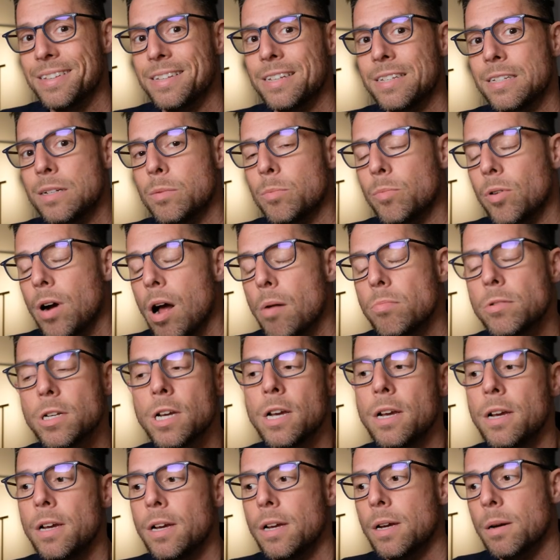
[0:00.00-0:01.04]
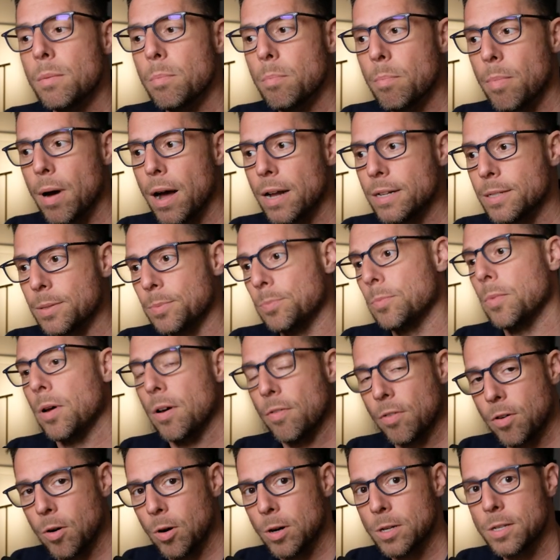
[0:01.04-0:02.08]
the system prompt. But
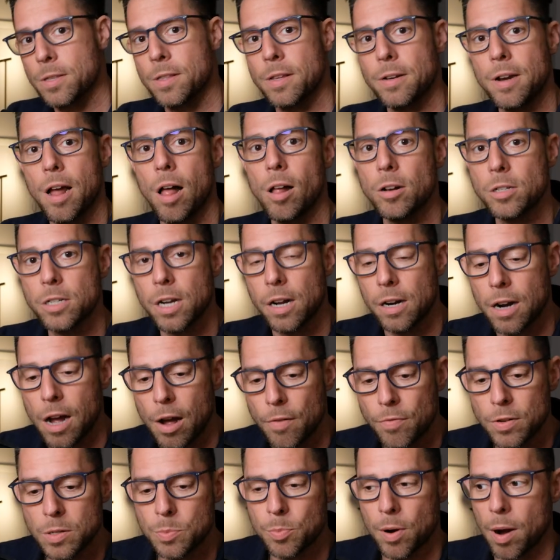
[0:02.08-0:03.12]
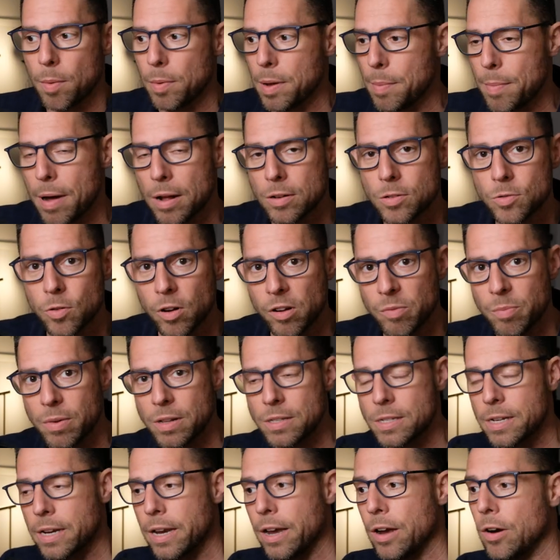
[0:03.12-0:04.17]
of course, the knowledge cutoff is probably about 12
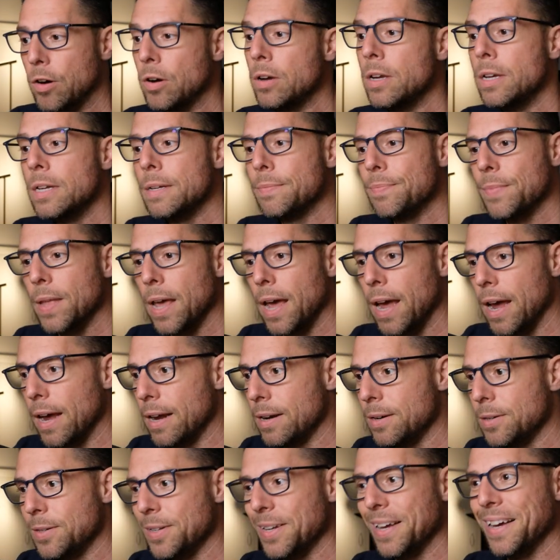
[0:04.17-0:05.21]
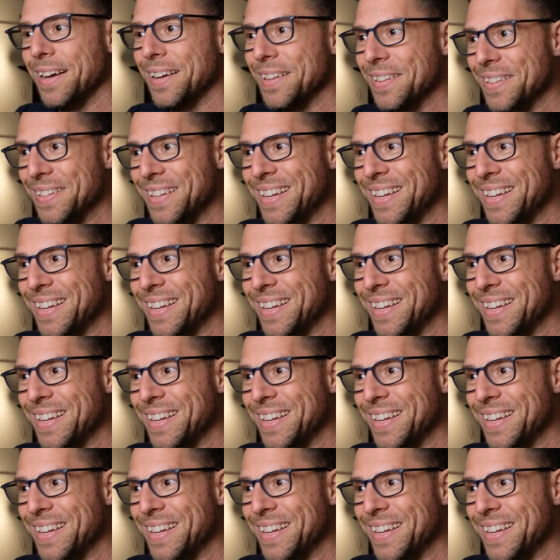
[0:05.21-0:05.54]
months ago. And, uh,